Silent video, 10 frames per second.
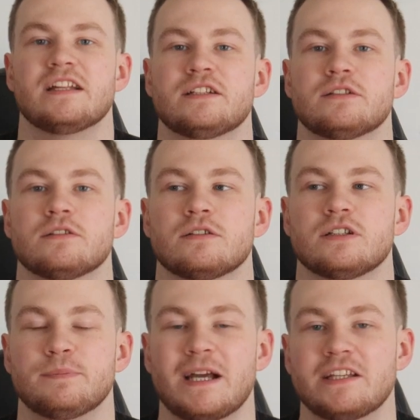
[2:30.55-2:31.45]
It's
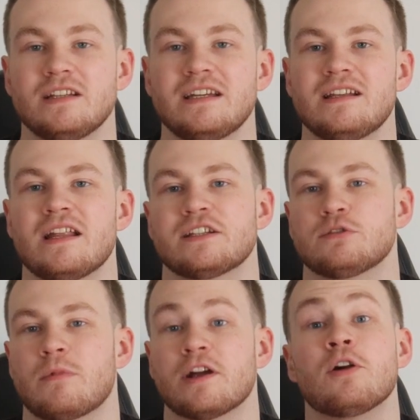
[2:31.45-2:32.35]
speculated that
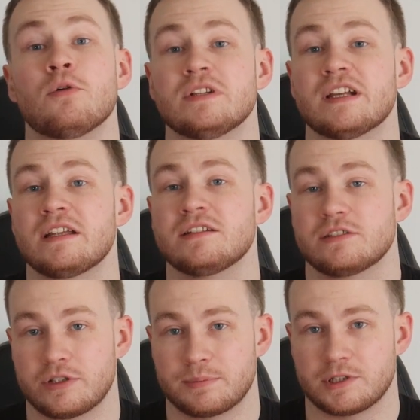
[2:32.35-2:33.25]
Square, who is into
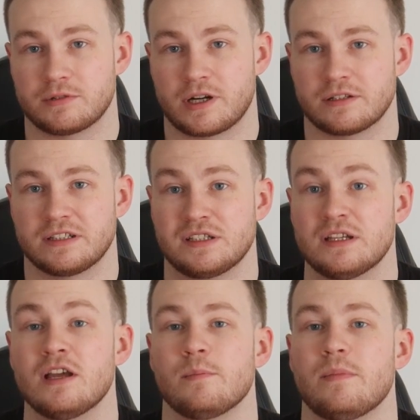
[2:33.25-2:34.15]
cryptocurrency,